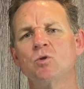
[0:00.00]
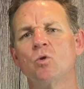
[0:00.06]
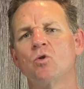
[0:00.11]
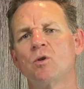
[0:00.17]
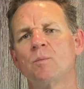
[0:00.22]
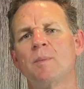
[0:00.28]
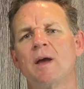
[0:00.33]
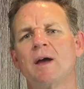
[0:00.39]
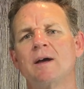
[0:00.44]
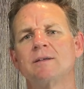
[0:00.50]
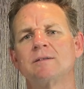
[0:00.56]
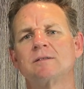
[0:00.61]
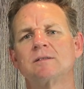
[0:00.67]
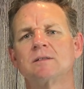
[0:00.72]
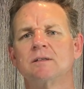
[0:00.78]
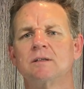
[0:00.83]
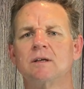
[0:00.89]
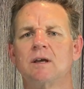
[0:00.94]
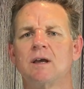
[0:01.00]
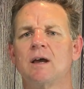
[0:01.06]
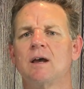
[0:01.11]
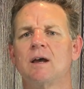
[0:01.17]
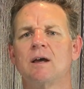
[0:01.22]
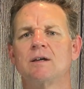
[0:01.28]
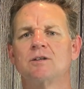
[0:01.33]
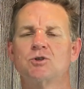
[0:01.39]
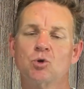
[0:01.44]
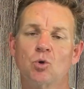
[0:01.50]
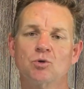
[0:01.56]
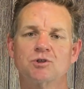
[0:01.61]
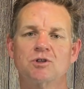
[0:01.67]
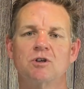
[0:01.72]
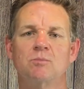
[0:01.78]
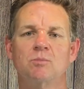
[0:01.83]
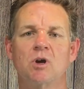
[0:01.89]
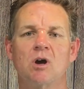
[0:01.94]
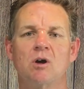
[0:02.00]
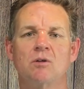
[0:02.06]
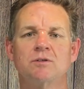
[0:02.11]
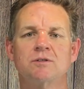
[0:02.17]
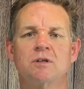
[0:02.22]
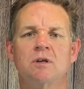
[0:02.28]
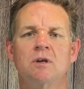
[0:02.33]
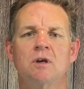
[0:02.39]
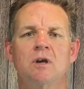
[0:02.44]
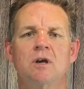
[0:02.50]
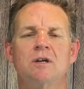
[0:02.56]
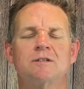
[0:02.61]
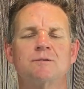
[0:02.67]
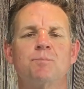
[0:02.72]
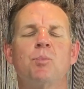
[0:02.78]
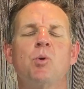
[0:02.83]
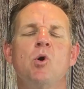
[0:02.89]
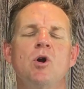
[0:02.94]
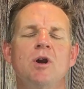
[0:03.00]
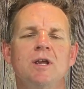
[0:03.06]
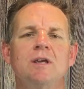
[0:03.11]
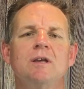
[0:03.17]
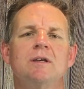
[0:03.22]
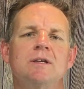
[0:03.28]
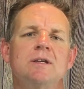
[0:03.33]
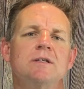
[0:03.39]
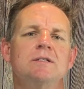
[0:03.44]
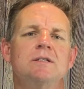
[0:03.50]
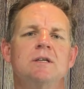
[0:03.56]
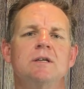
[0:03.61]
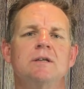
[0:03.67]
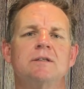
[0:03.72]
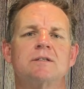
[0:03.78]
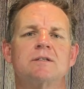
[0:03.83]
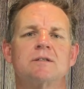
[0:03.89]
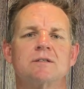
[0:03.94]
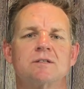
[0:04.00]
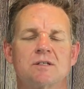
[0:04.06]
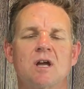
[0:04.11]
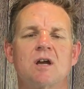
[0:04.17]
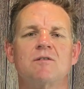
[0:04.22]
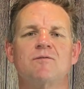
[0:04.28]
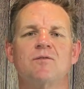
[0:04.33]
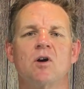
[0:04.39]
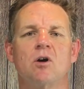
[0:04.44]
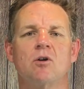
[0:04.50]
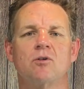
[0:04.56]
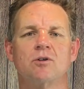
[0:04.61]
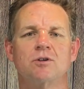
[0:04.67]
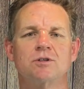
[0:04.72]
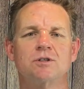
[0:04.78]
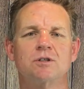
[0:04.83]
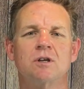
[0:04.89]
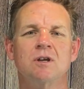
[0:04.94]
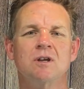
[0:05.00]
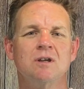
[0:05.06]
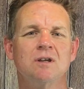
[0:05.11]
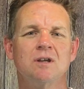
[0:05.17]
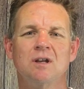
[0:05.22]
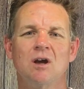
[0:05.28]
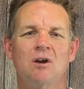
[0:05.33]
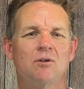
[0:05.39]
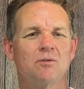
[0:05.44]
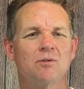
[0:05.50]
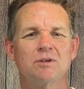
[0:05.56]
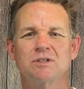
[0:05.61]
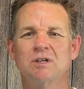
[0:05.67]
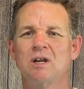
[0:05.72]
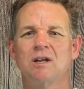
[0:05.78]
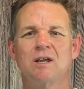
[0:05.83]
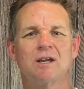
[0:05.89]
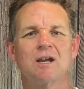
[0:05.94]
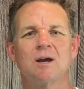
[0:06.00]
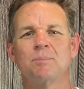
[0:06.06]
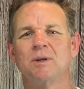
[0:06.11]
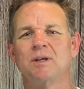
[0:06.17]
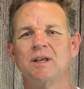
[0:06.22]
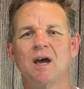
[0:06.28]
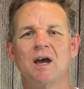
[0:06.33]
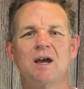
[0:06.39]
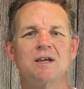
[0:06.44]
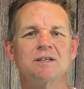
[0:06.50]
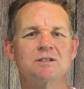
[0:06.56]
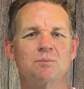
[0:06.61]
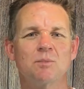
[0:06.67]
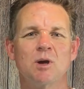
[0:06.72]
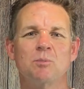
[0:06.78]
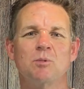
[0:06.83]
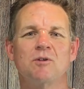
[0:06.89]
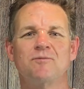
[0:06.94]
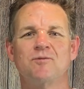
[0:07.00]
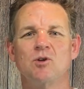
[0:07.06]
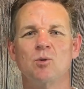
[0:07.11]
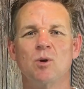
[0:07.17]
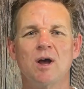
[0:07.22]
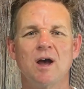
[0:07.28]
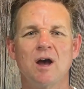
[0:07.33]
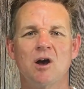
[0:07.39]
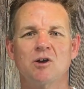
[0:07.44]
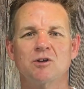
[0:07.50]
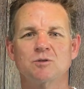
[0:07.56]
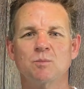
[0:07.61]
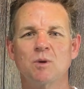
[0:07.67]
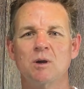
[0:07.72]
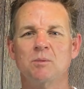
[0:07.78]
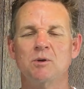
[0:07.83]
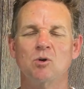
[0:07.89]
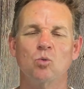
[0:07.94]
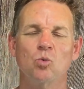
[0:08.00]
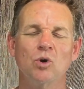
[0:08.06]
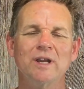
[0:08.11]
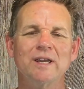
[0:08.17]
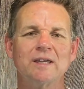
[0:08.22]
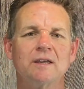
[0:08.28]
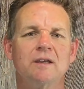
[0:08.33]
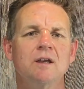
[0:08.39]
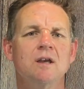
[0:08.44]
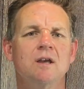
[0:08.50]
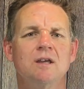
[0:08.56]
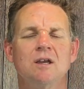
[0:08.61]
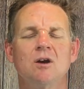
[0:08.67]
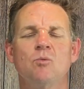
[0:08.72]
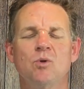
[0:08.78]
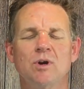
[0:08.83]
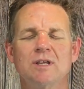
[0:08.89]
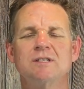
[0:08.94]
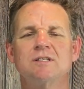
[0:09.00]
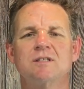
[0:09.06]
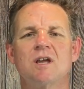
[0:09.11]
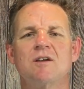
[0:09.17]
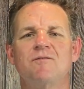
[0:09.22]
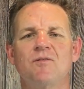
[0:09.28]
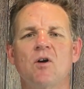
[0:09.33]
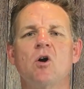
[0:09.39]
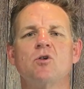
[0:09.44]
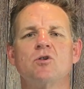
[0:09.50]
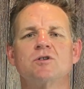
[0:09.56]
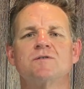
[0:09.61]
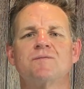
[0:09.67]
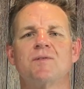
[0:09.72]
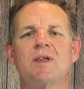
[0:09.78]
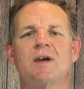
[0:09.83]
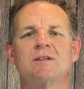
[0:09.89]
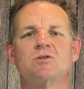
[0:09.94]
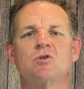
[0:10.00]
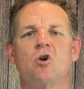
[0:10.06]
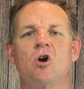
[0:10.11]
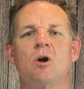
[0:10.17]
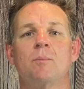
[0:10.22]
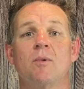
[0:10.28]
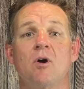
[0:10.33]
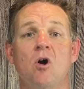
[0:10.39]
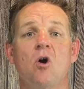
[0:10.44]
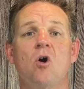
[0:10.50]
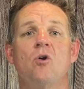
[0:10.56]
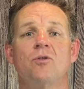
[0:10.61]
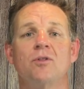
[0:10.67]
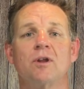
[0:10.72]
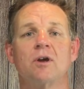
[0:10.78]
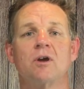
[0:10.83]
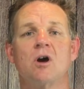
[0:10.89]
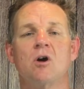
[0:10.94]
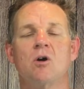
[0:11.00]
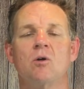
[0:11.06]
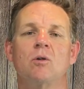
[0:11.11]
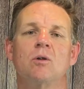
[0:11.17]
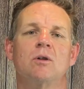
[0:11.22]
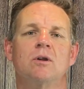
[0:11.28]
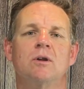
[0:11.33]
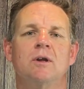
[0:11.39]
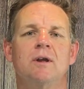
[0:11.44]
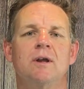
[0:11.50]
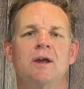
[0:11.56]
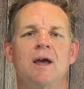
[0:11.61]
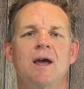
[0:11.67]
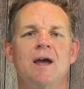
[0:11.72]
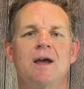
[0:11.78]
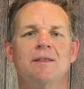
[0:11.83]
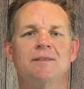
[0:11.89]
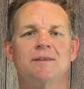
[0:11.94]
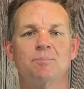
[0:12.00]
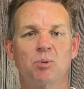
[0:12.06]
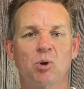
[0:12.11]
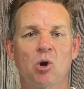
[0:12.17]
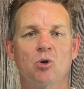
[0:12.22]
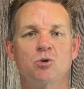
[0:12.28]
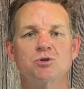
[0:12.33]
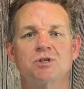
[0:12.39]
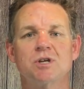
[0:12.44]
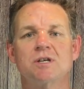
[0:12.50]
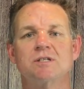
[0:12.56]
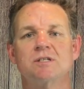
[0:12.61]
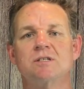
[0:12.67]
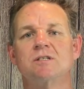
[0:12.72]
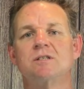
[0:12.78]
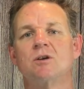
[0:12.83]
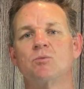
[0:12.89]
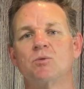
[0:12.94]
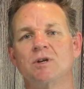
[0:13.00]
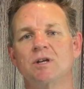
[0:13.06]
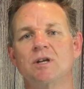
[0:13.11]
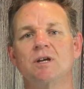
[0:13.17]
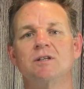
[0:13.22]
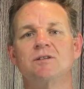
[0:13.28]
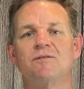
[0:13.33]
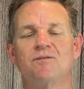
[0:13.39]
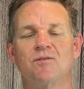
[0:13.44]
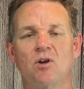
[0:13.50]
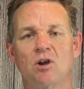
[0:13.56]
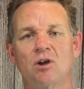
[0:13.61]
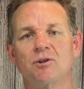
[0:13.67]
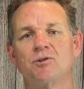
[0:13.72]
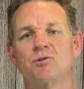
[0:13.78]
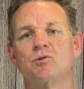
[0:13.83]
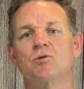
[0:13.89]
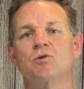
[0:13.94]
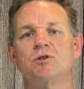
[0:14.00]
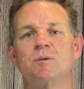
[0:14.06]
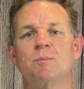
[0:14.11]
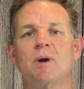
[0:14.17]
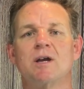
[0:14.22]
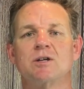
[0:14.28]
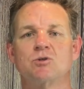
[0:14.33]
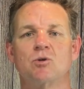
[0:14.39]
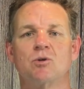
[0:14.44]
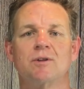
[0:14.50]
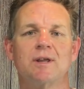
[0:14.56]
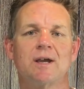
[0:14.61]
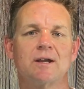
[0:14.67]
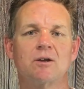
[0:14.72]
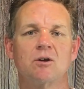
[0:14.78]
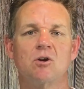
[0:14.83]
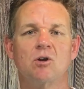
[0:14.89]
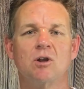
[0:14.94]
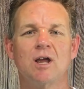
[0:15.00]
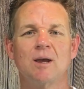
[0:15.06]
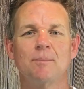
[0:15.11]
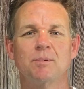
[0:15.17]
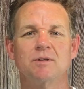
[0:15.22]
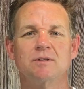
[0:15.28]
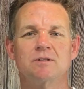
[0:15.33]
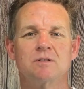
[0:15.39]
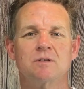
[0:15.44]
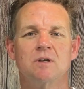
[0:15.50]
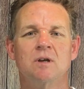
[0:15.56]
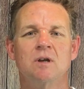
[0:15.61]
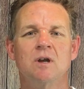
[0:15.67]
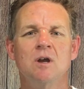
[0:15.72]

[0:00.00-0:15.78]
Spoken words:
talk about short-term goals, it's pretty easy to stay focused. You know, it's only a couple of days, it may be a few hours, maybe a week. You know, we can stay focused for that time on the goal and the processes that we need to follow through to make sure that that goal happens.